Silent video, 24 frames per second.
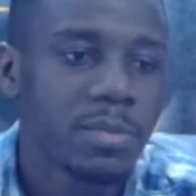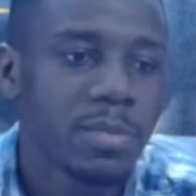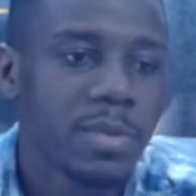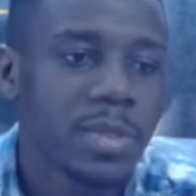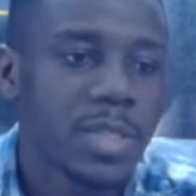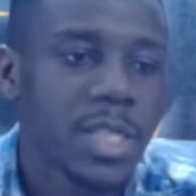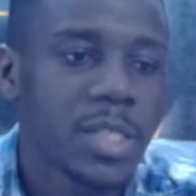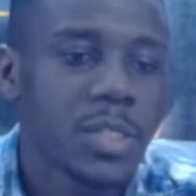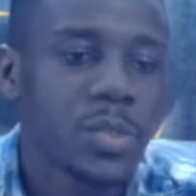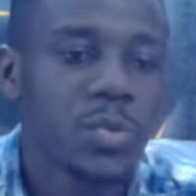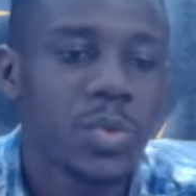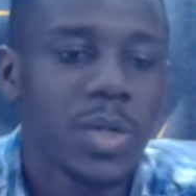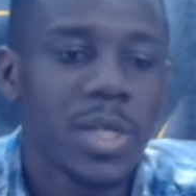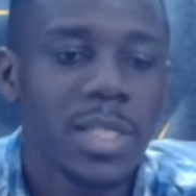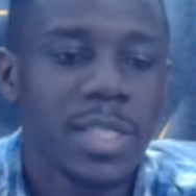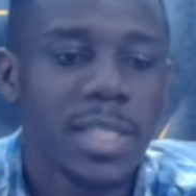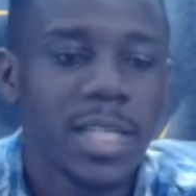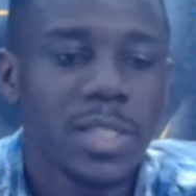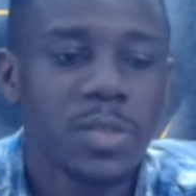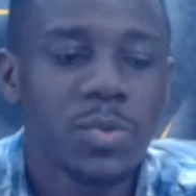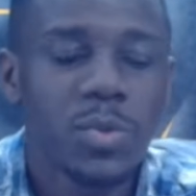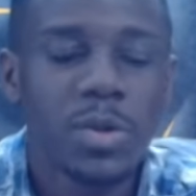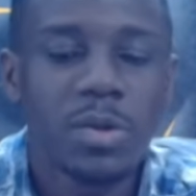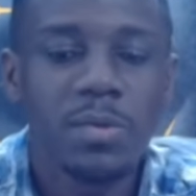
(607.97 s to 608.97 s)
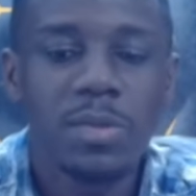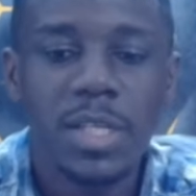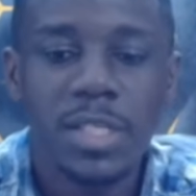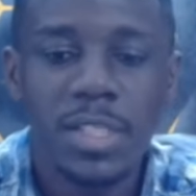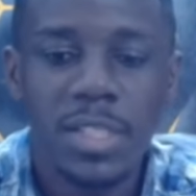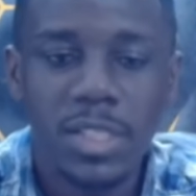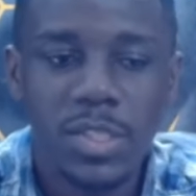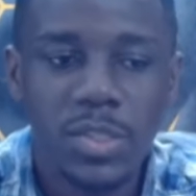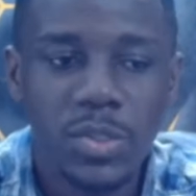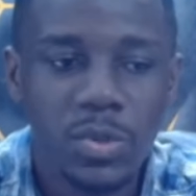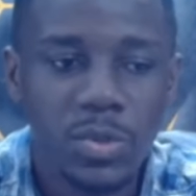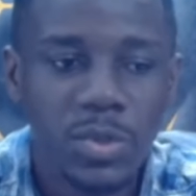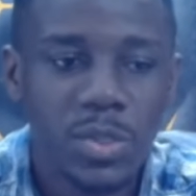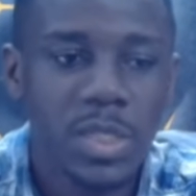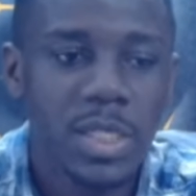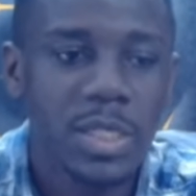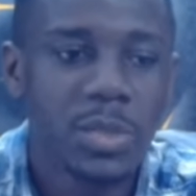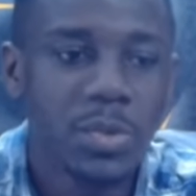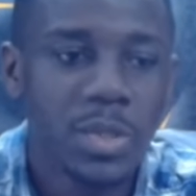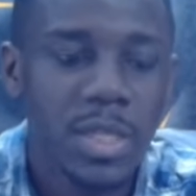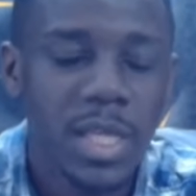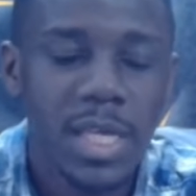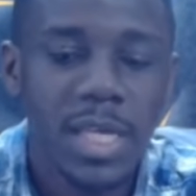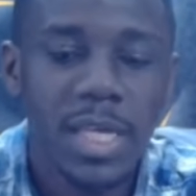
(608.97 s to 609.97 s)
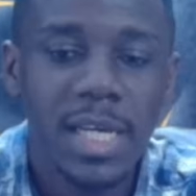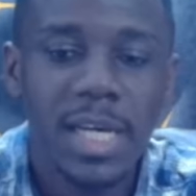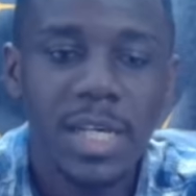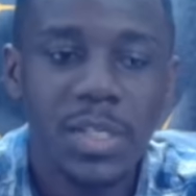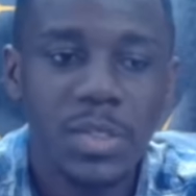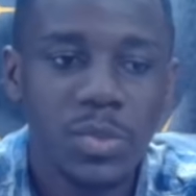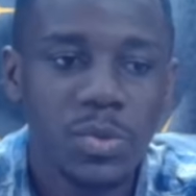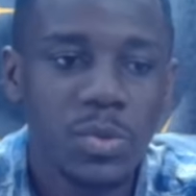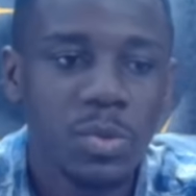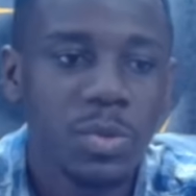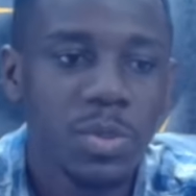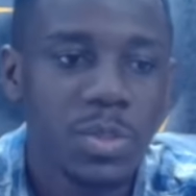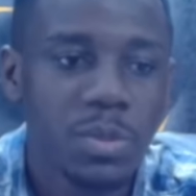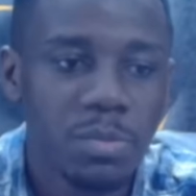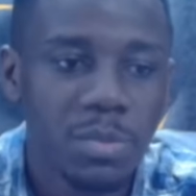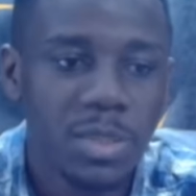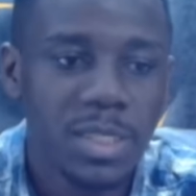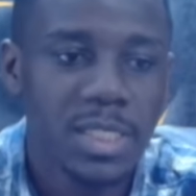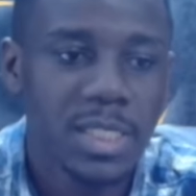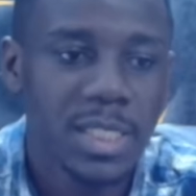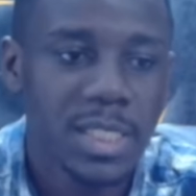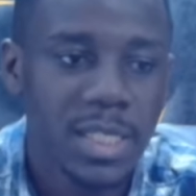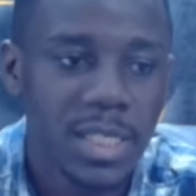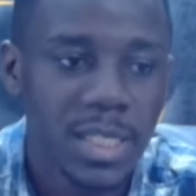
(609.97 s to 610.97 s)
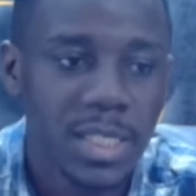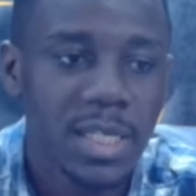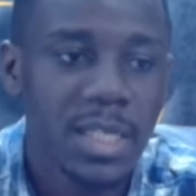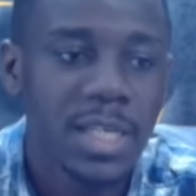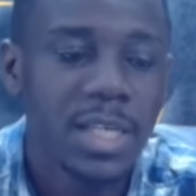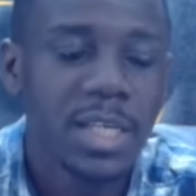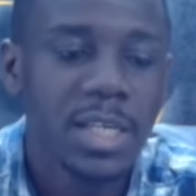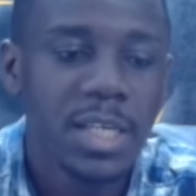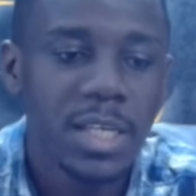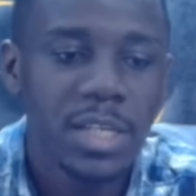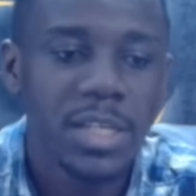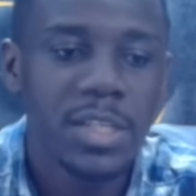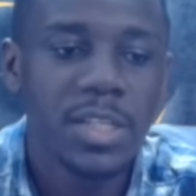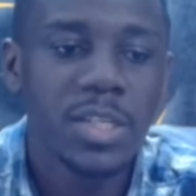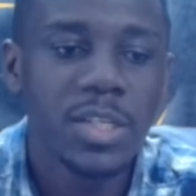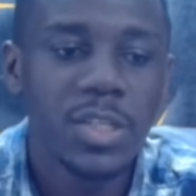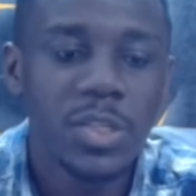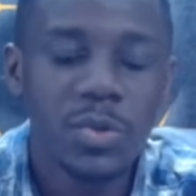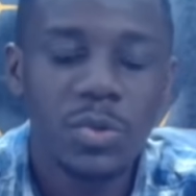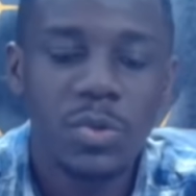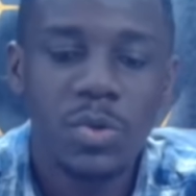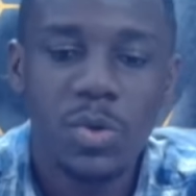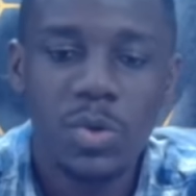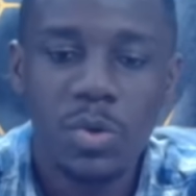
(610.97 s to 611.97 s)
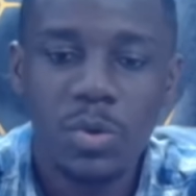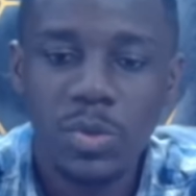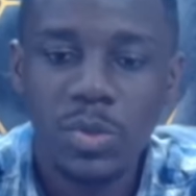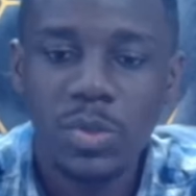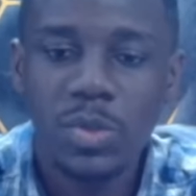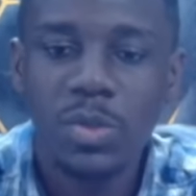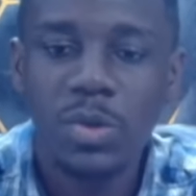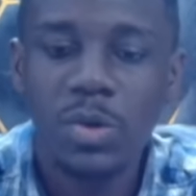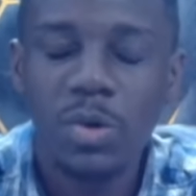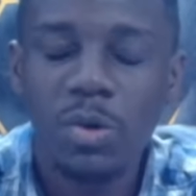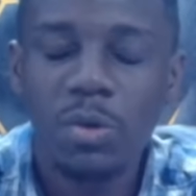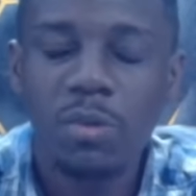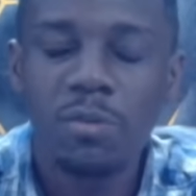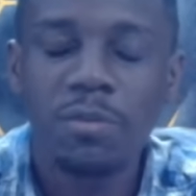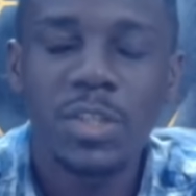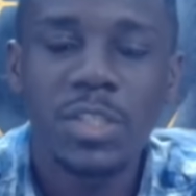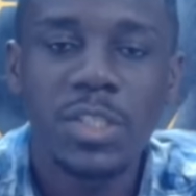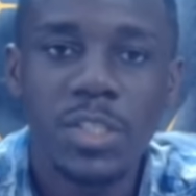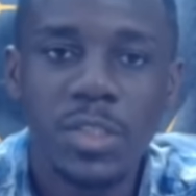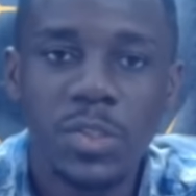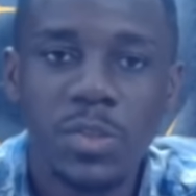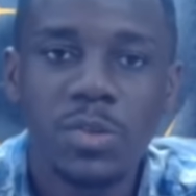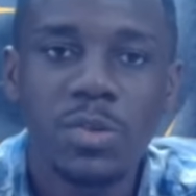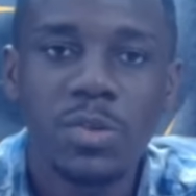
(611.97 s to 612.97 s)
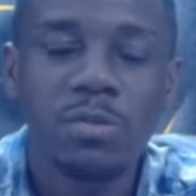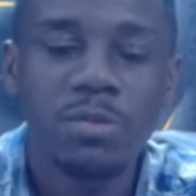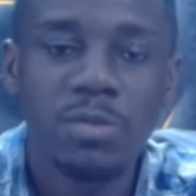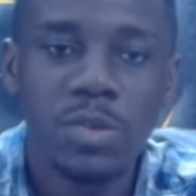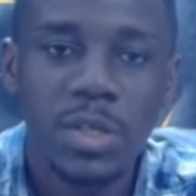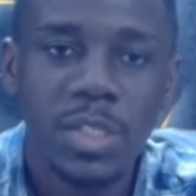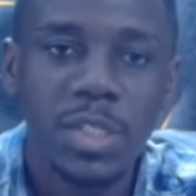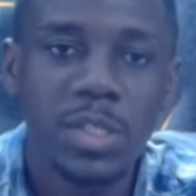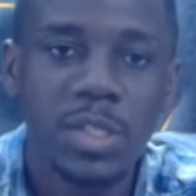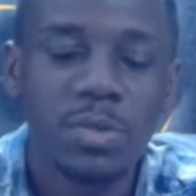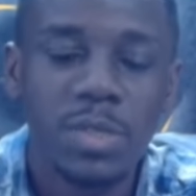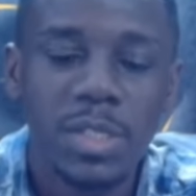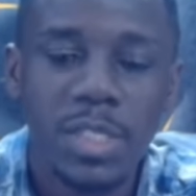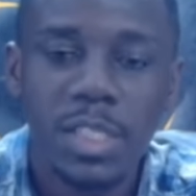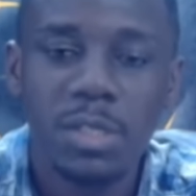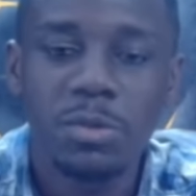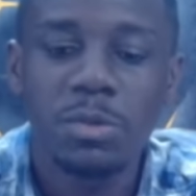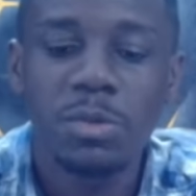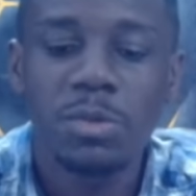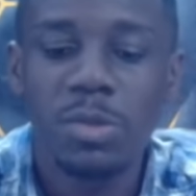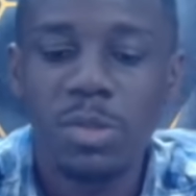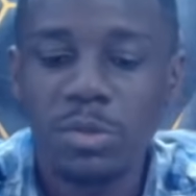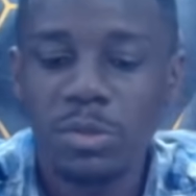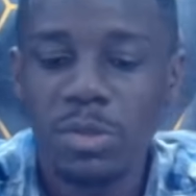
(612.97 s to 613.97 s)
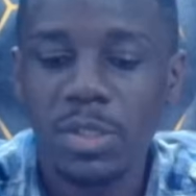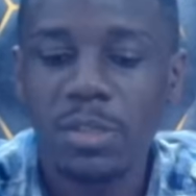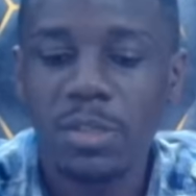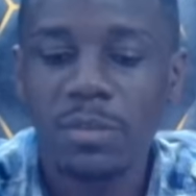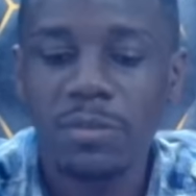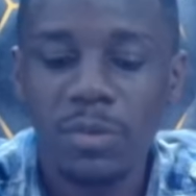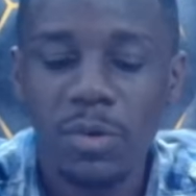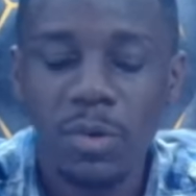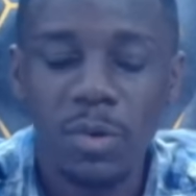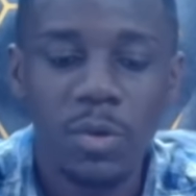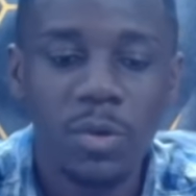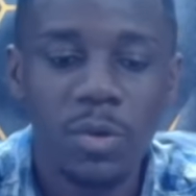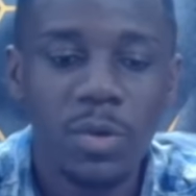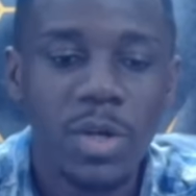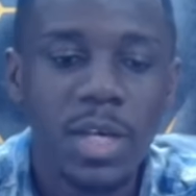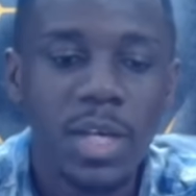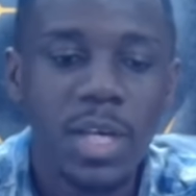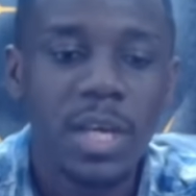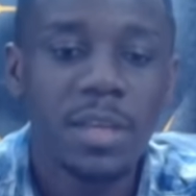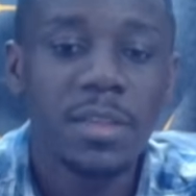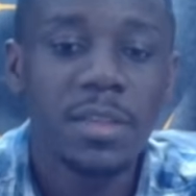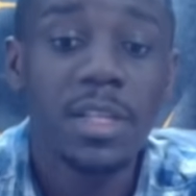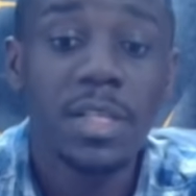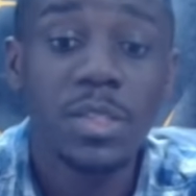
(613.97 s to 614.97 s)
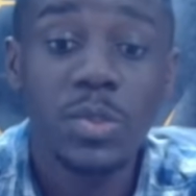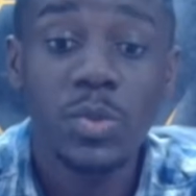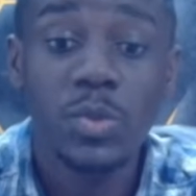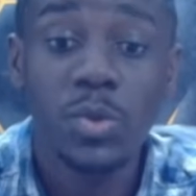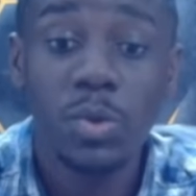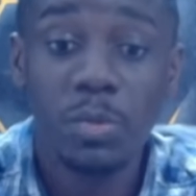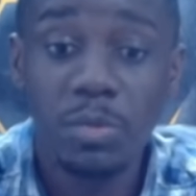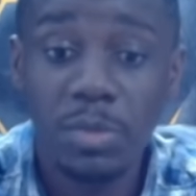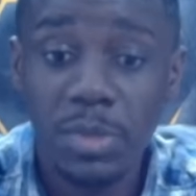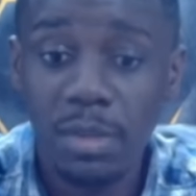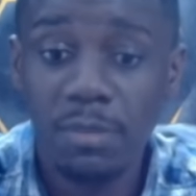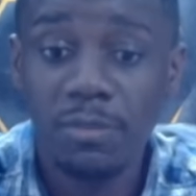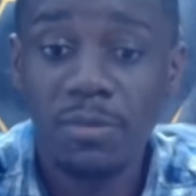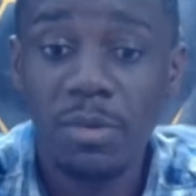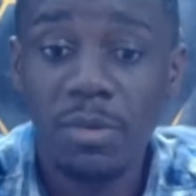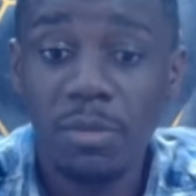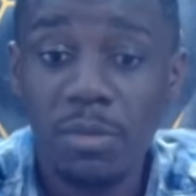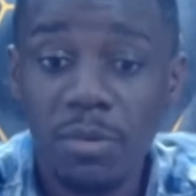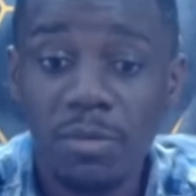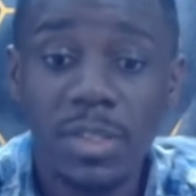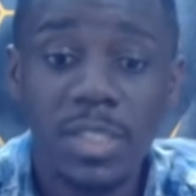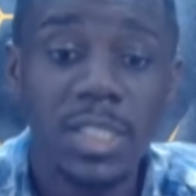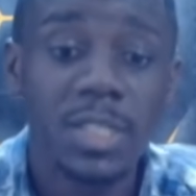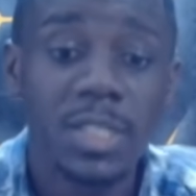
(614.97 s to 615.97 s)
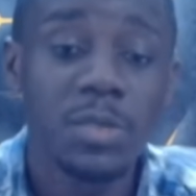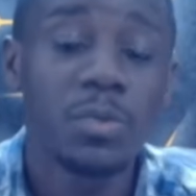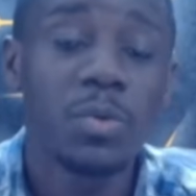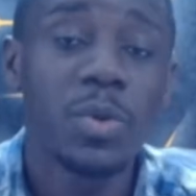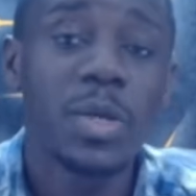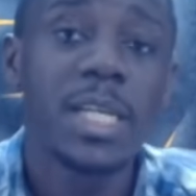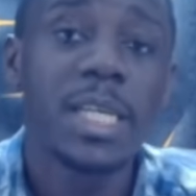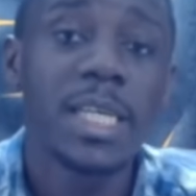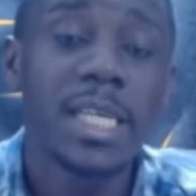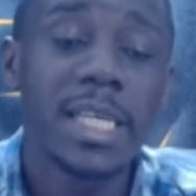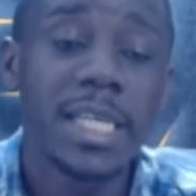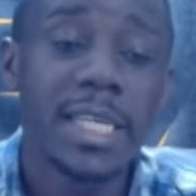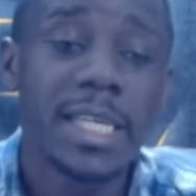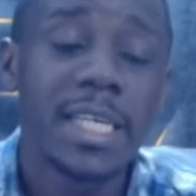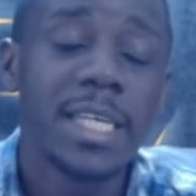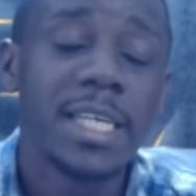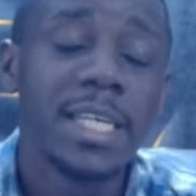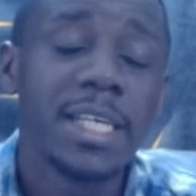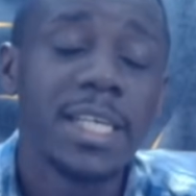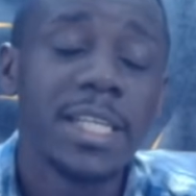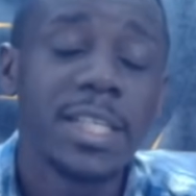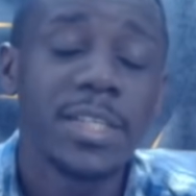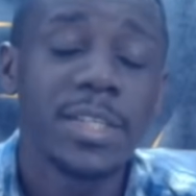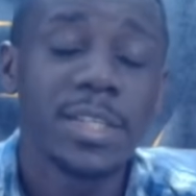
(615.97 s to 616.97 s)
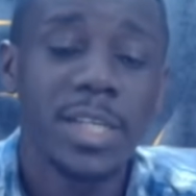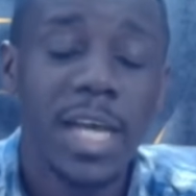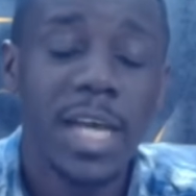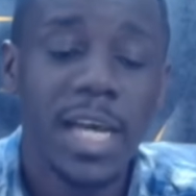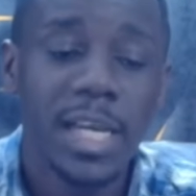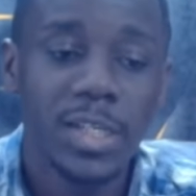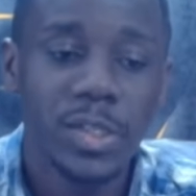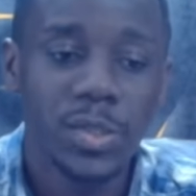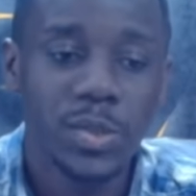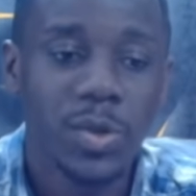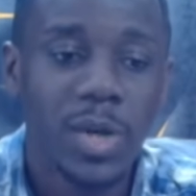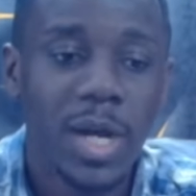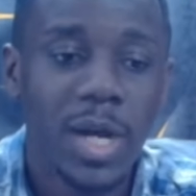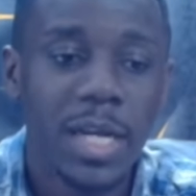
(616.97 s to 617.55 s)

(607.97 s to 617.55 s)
that's one of the jigsaws that we think Arsenal was missing in the due course of the season of 2023-2024 that stopped them from obviously winning the title.